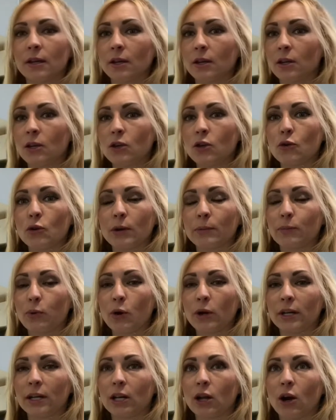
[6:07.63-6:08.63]
you could
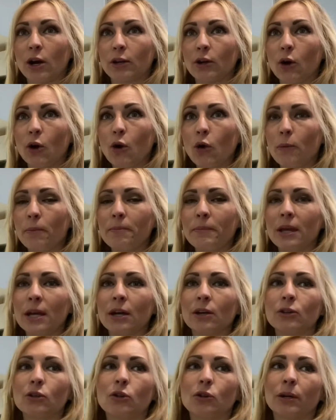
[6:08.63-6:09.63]
put it on
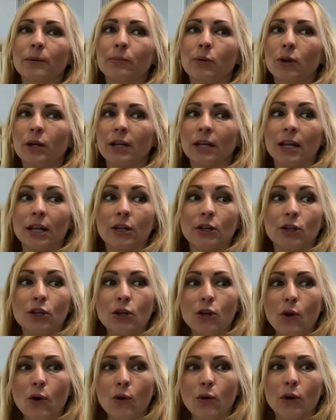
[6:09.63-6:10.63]
oatmeal, you could put it in
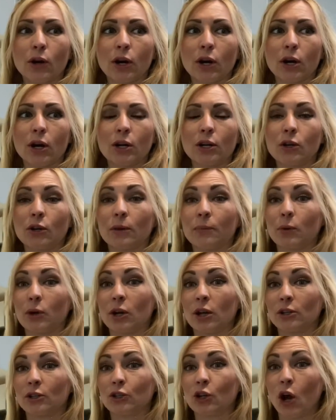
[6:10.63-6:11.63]
yogurt, you could put it
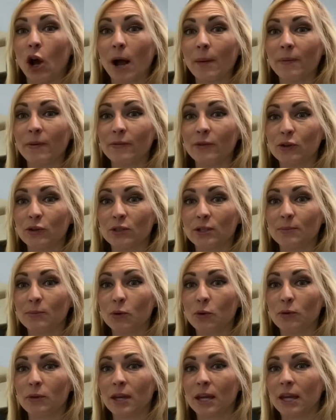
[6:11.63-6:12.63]
on top of your
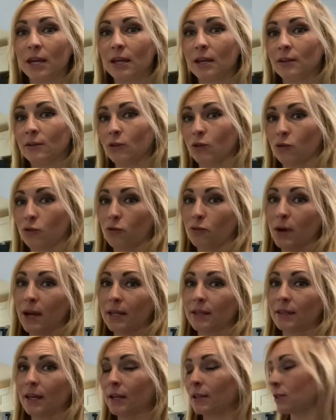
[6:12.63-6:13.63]
smoothie.
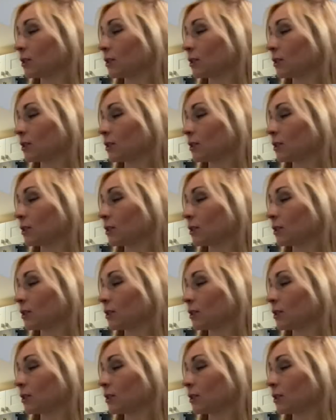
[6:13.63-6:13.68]
Great thing to